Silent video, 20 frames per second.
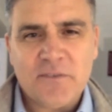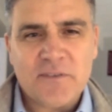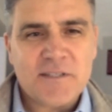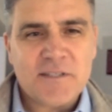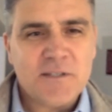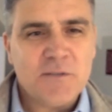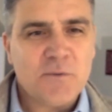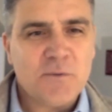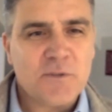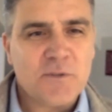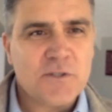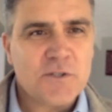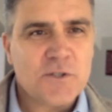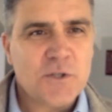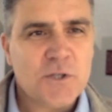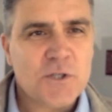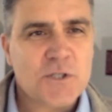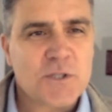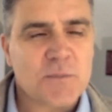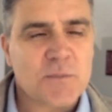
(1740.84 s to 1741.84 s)
deal with
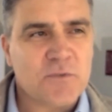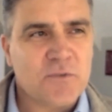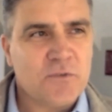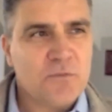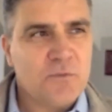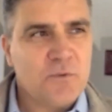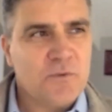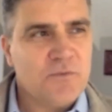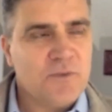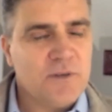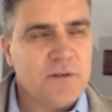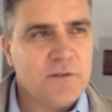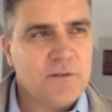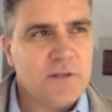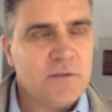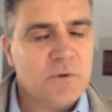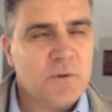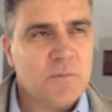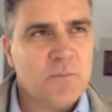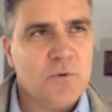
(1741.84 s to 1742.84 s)
internships, as we found,
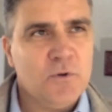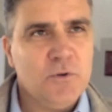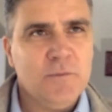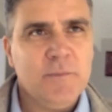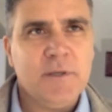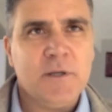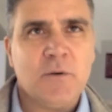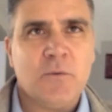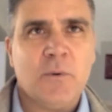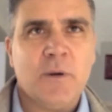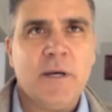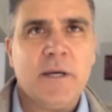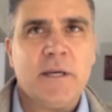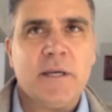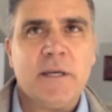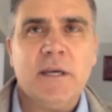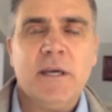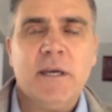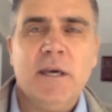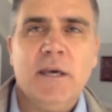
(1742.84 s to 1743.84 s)
and what blew me
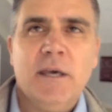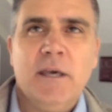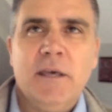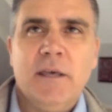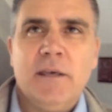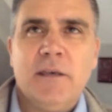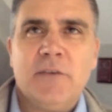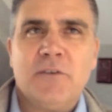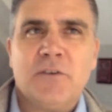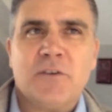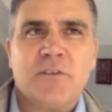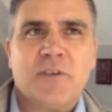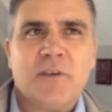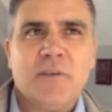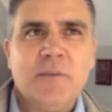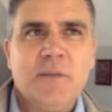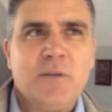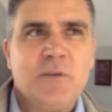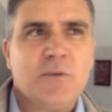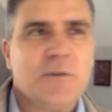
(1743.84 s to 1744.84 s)
away is, because I
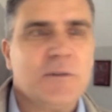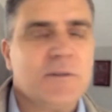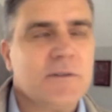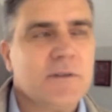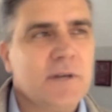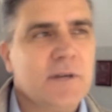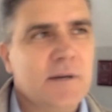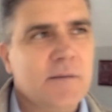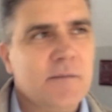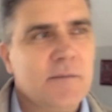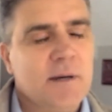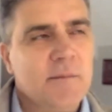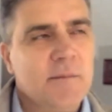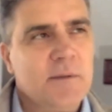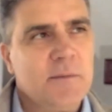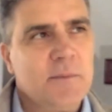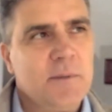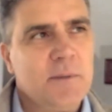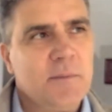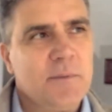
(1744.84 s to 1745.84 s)
meet all the time, I
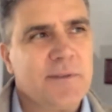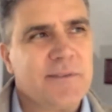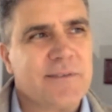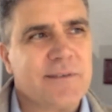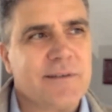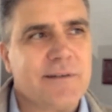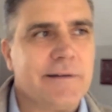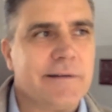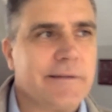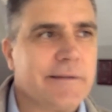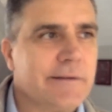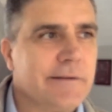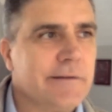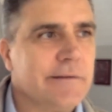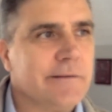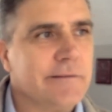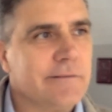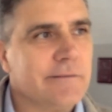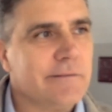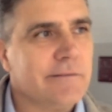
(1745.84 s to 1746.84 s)
meet people that
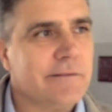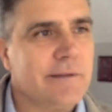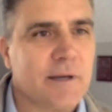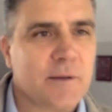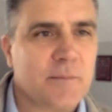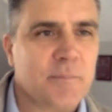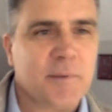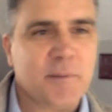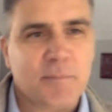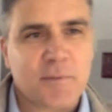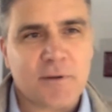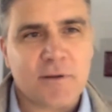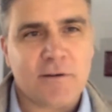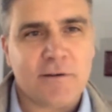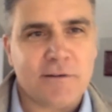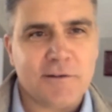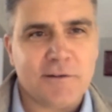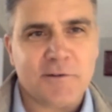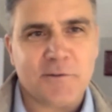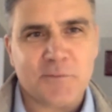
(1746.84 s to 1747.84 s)
say, young people are
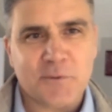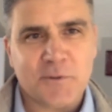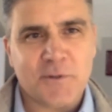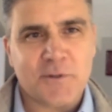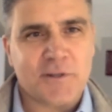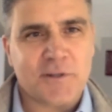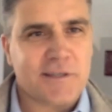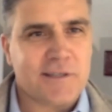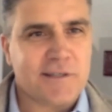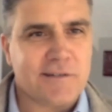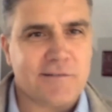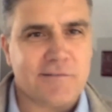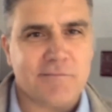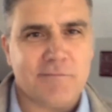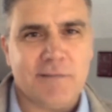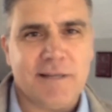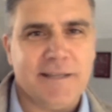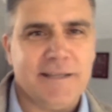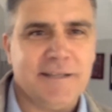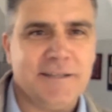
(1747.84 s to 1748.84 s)
hard work and
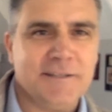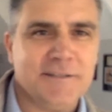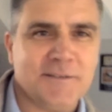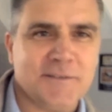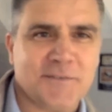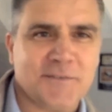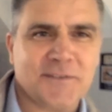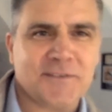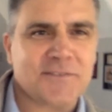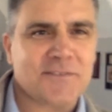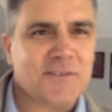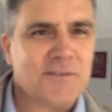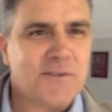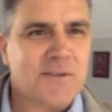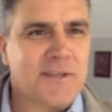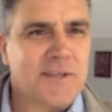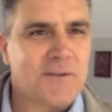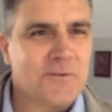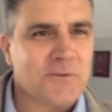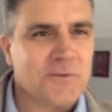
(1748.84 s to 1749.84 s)
millennials this, and you
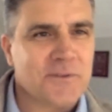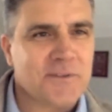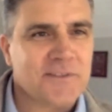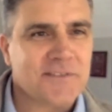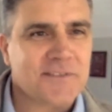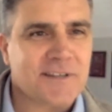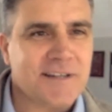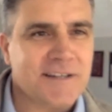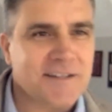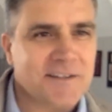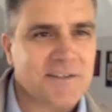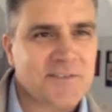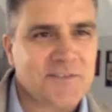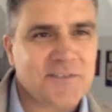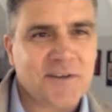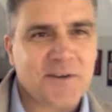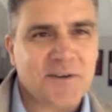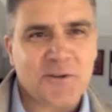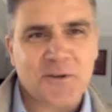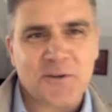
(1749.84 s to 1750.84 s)
get all these kind of
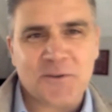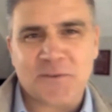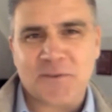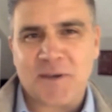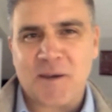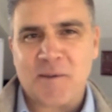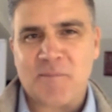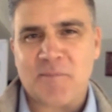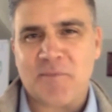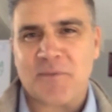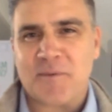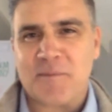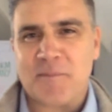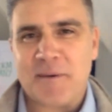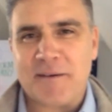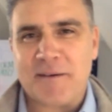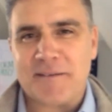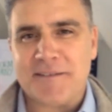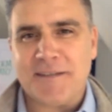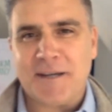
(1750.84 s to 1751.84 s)
stereotypes
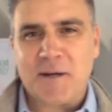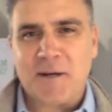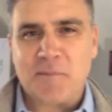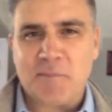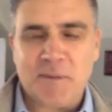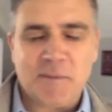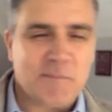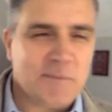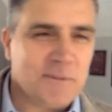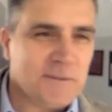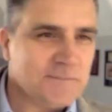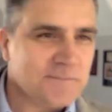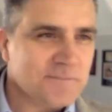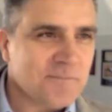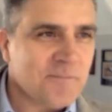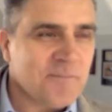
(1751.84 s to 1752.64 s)
about young people.